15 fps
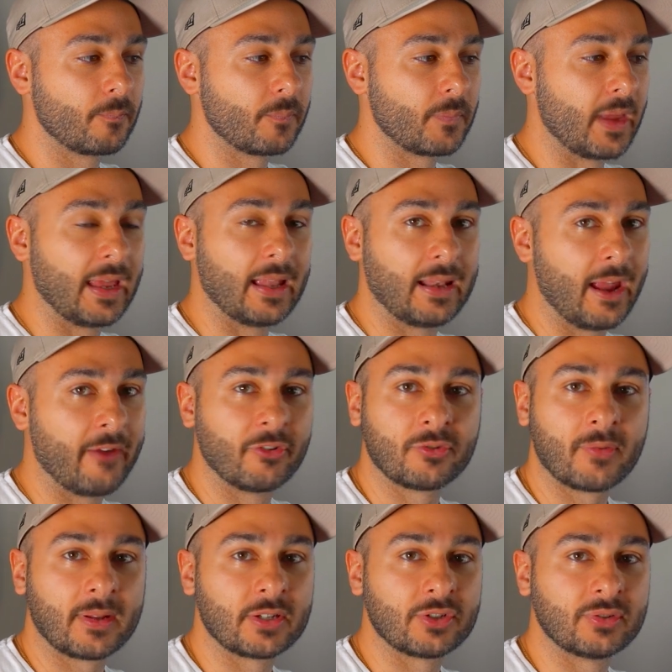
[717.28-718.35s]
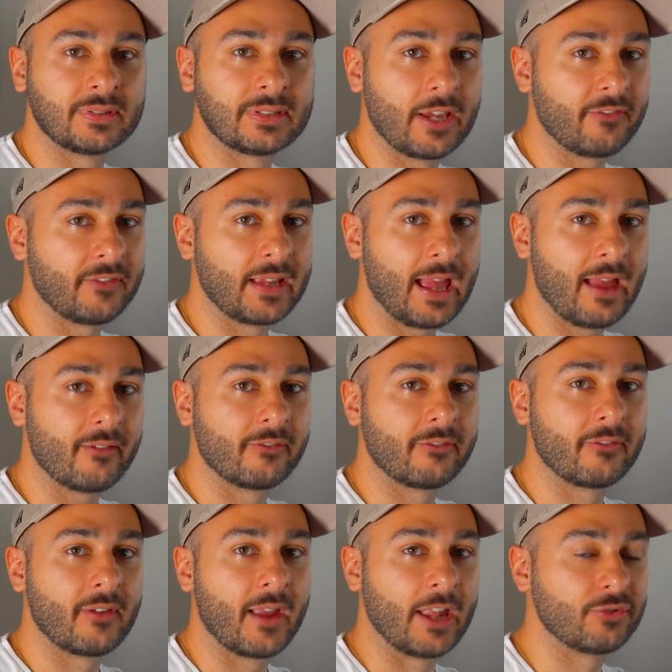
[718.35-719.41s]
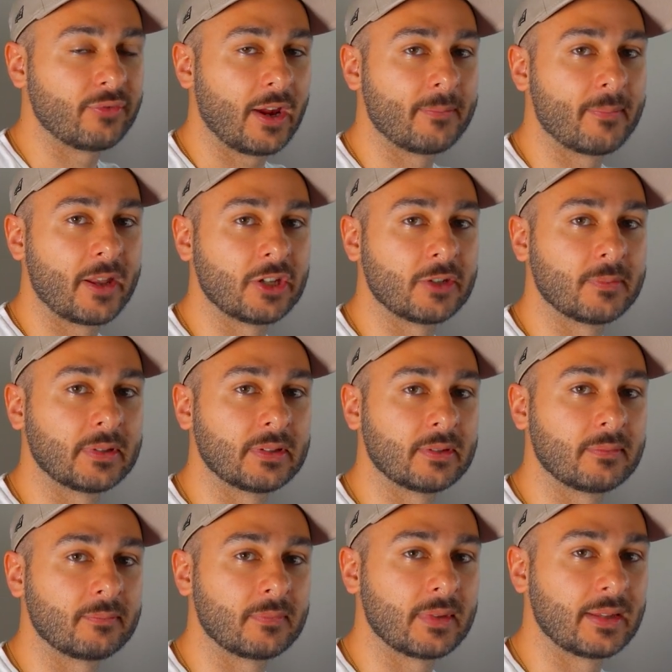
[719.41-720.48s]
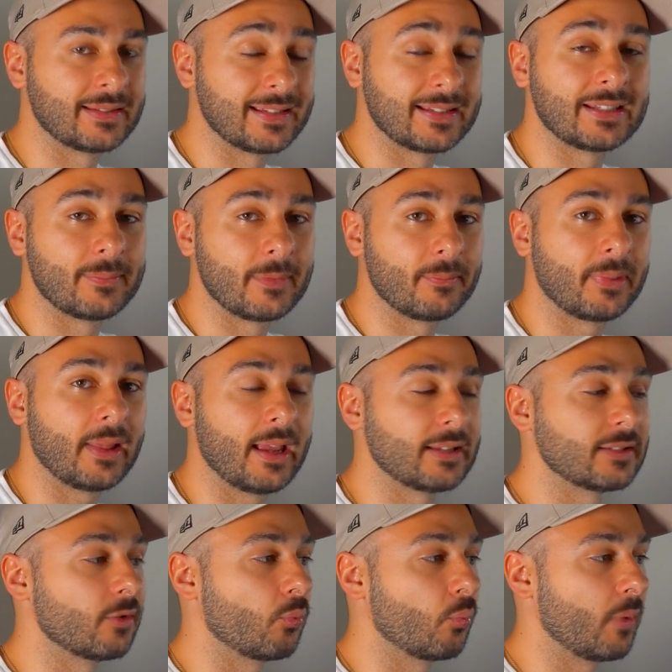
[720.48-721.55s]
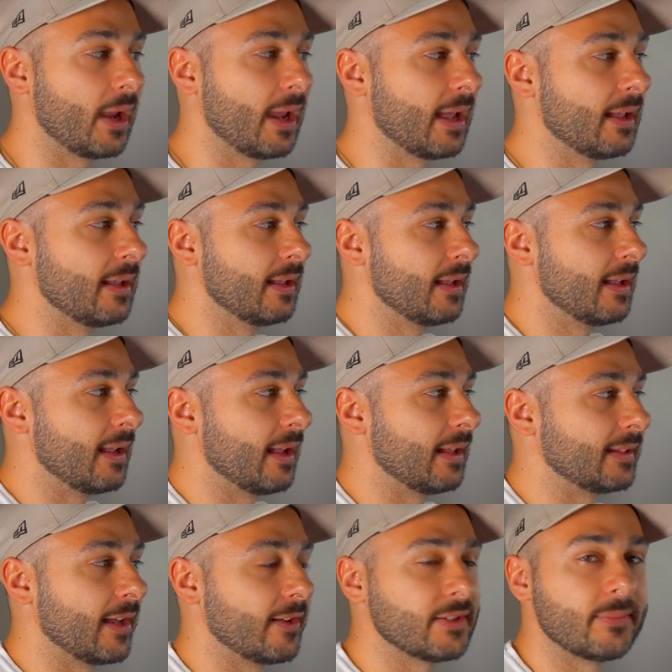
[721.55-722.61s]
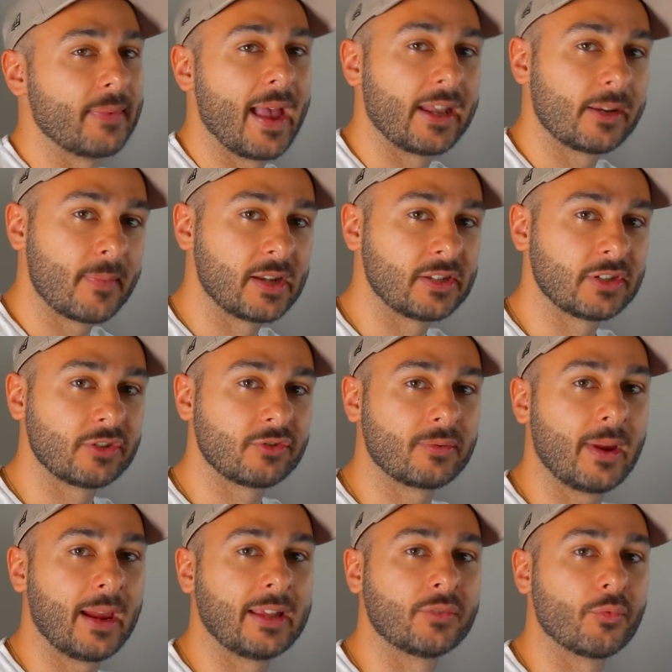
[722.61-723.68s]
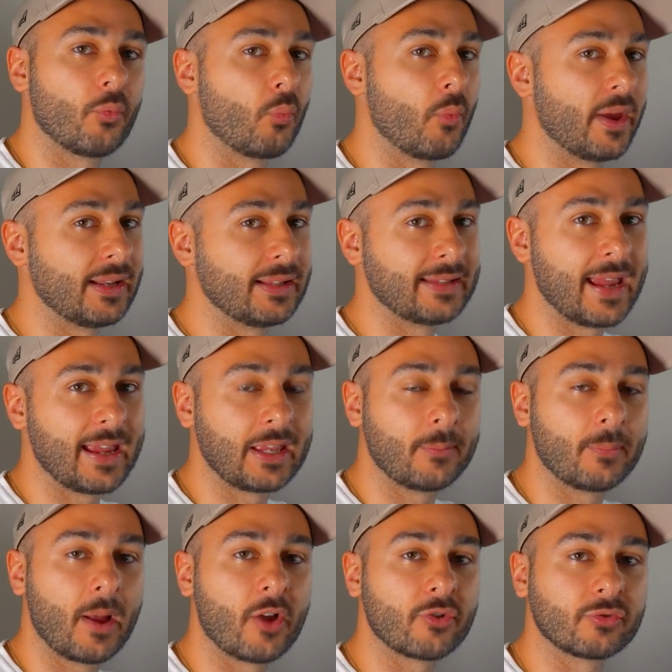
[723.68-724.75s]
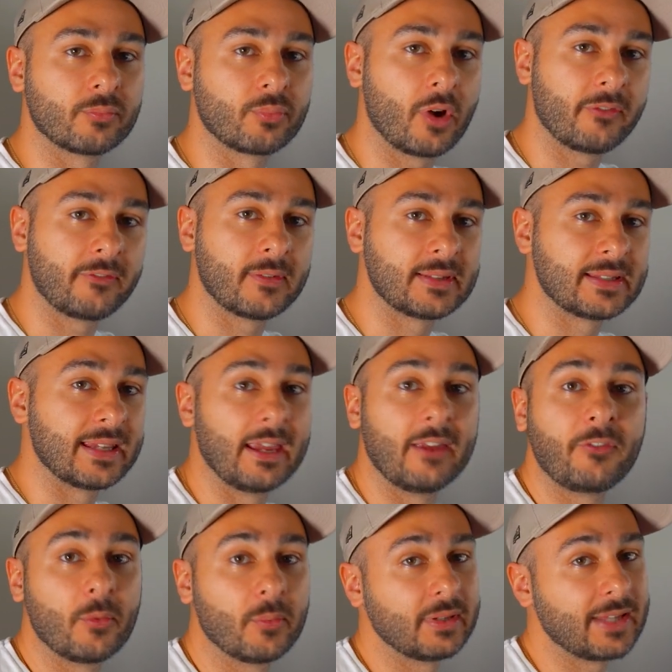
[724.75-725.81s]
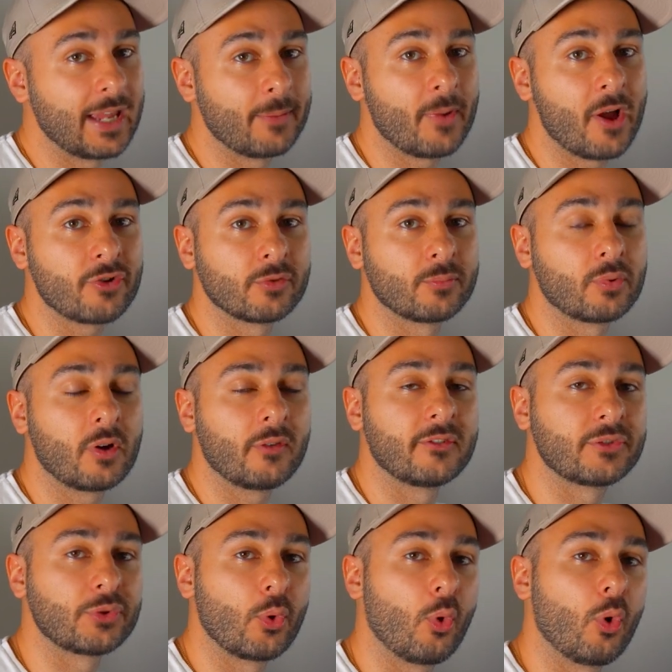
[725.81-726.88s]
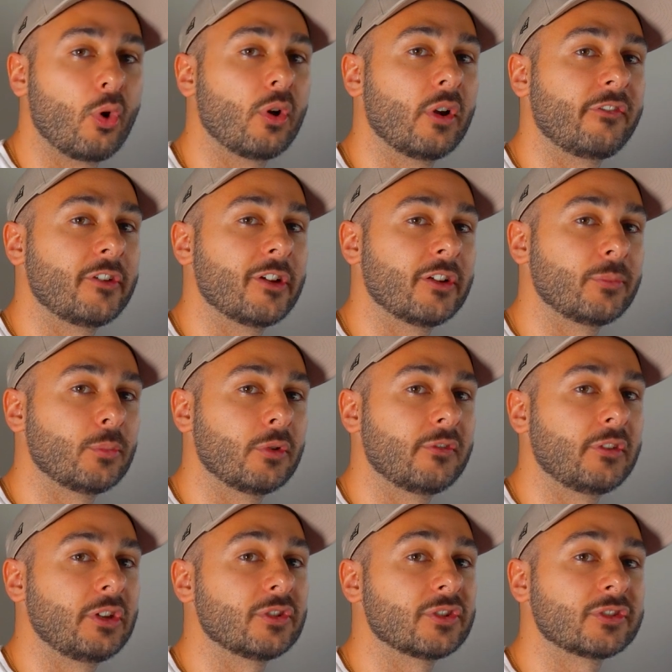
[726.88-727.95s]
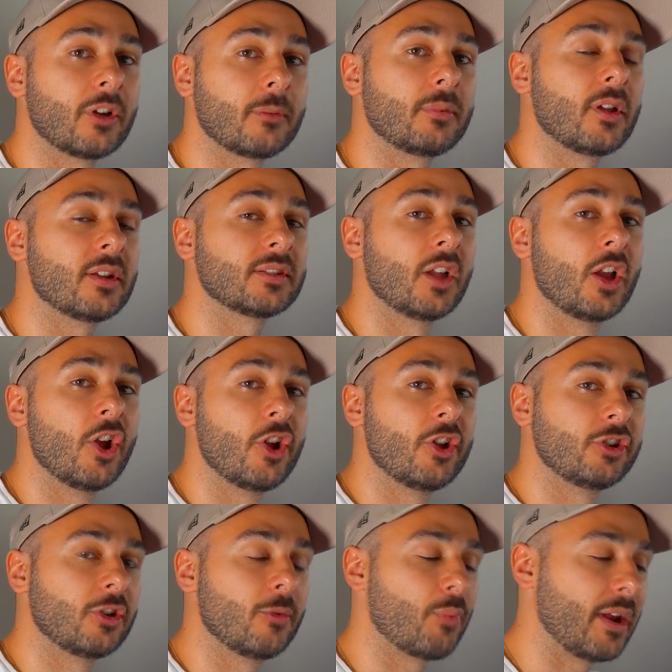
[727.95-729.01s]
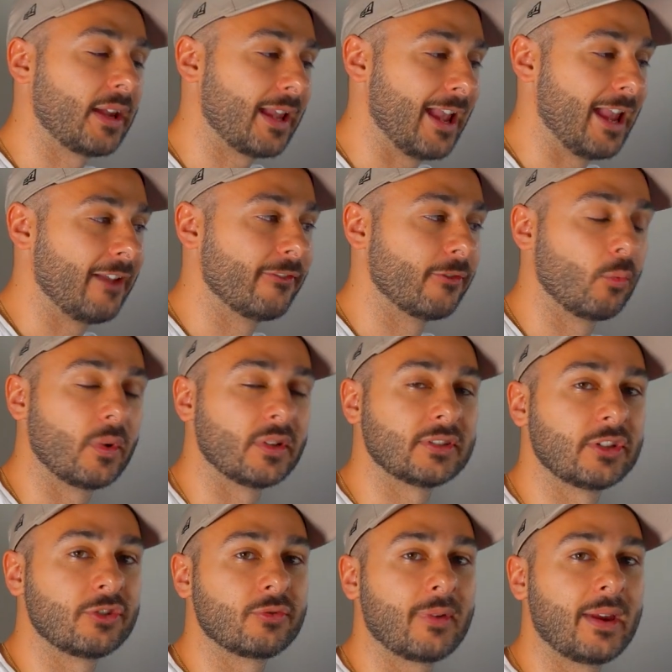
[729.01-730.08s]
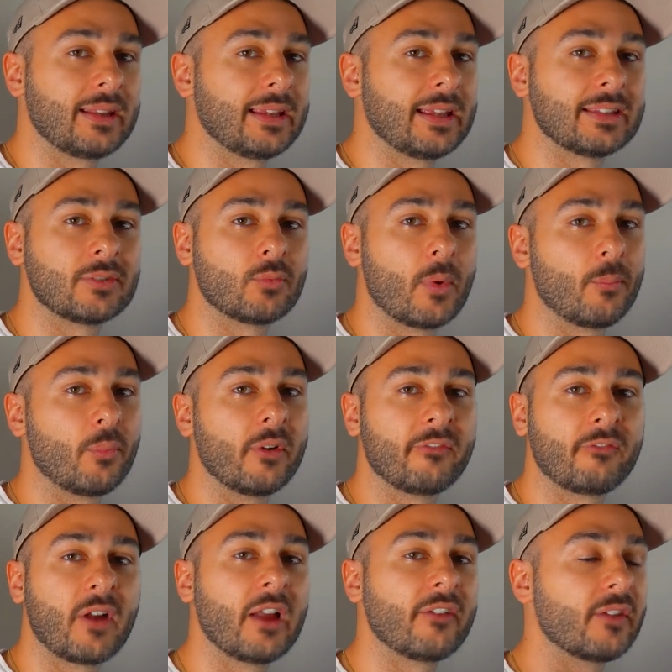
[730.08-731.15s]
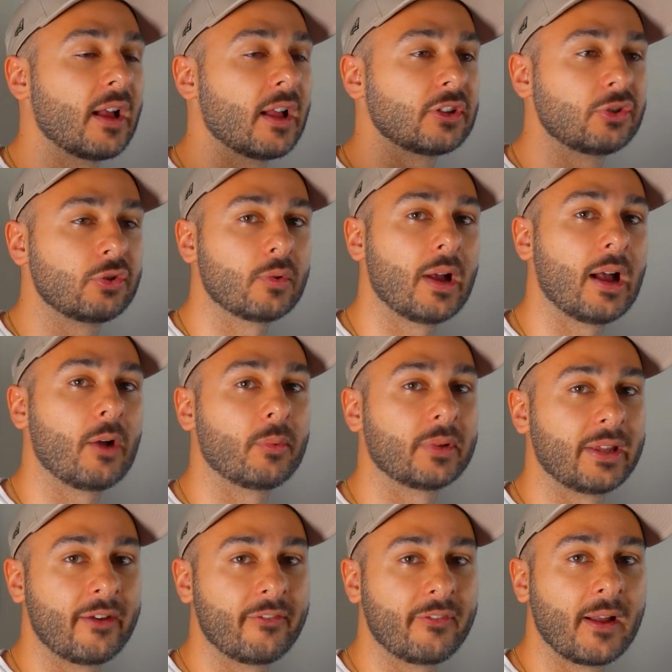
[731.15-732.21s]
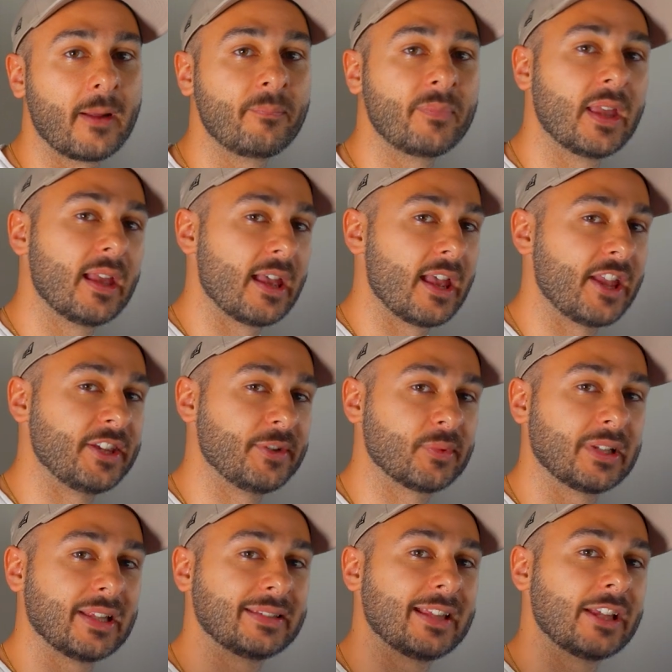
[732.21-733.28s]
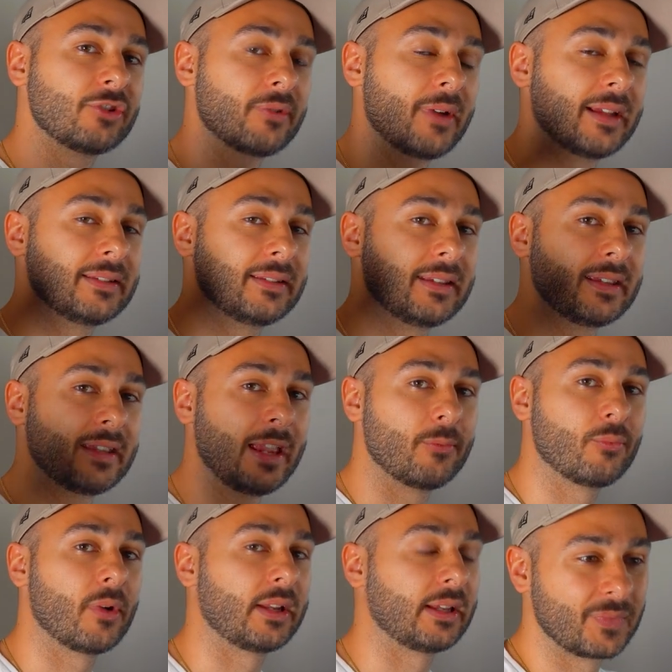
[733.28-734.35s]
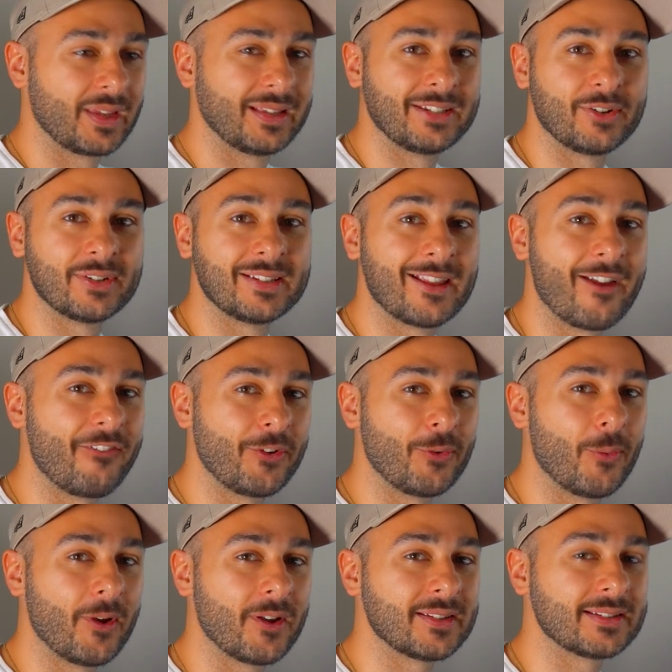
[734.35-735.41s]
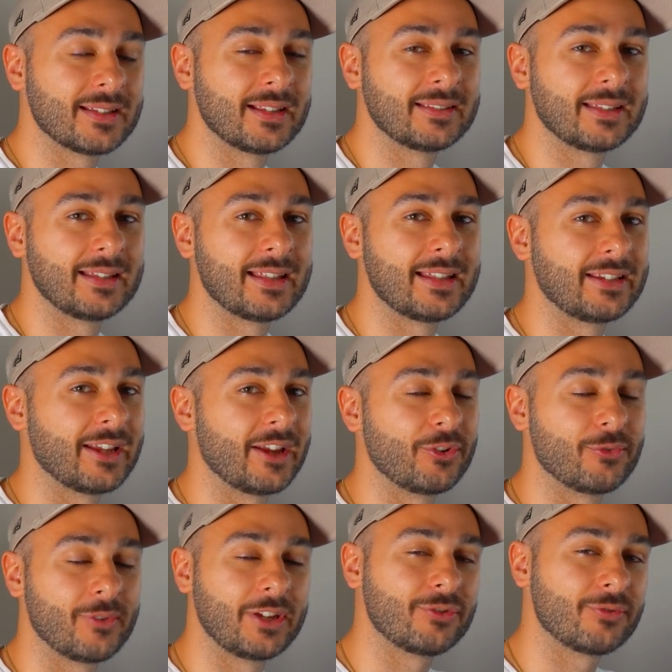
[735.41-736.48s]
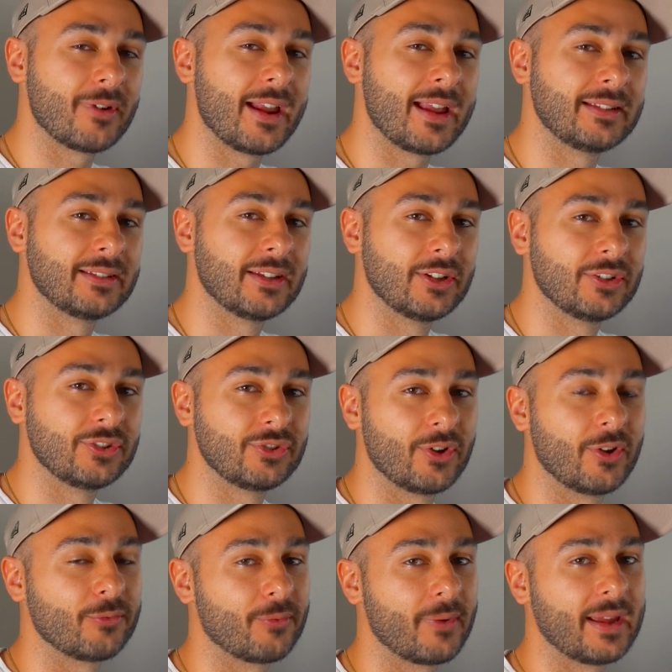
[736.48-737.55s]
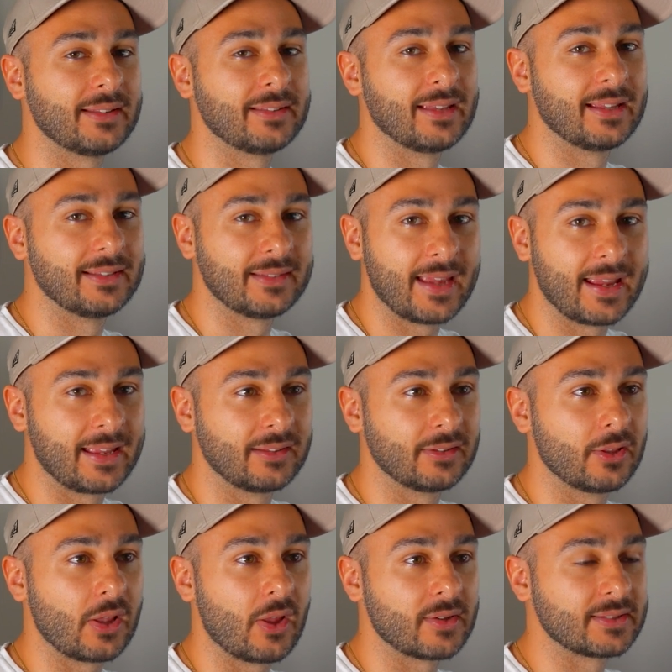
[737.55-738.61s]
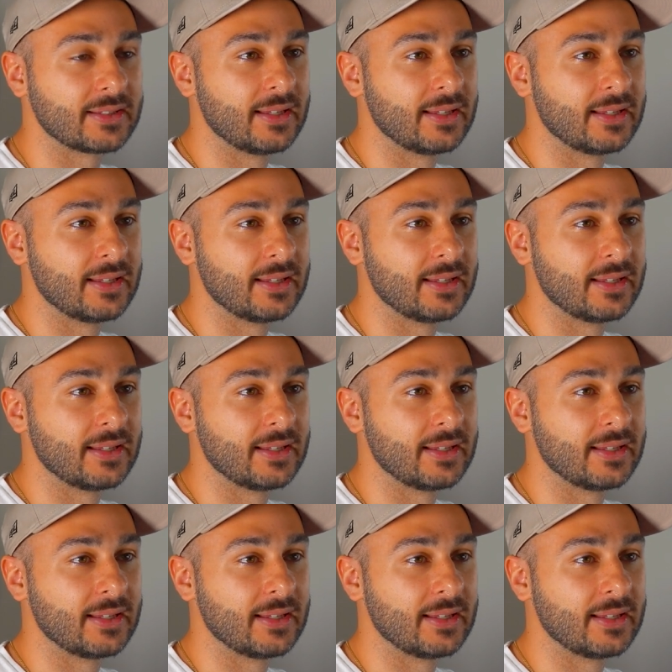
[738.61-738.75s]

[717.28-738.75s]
every trader should definitely have a trade management system in place where it tells them how to manage their trade, where they're taking partial profits, if you want to take partial profits, or if you are moving your stop loss to break even once the trade hits 1.5R, 2R, whatever, and you want to let that trade keep running. There is nothing worse than letting a green trade turn red and taking the loss.